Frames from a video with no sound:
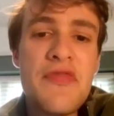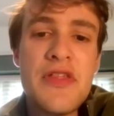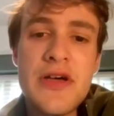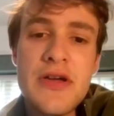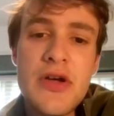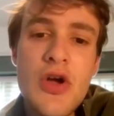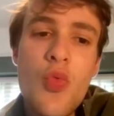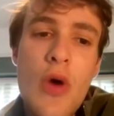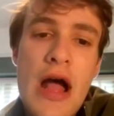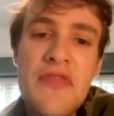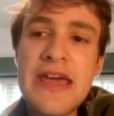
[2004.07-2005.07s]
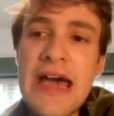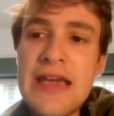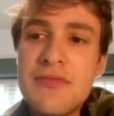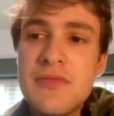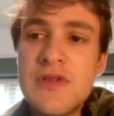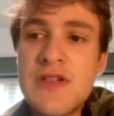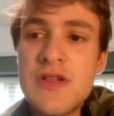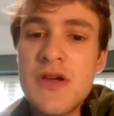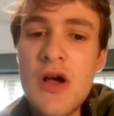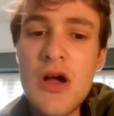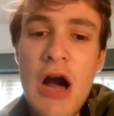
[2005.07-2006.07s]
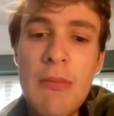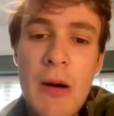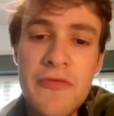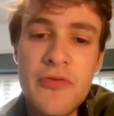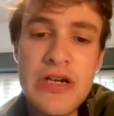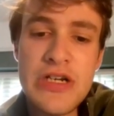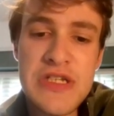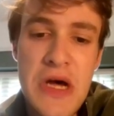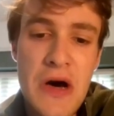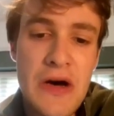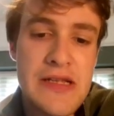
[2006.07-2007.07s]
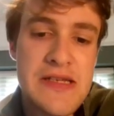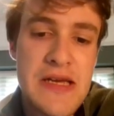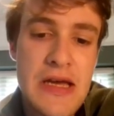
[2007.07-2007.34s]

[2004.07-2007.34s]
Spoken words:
the games come up for each side.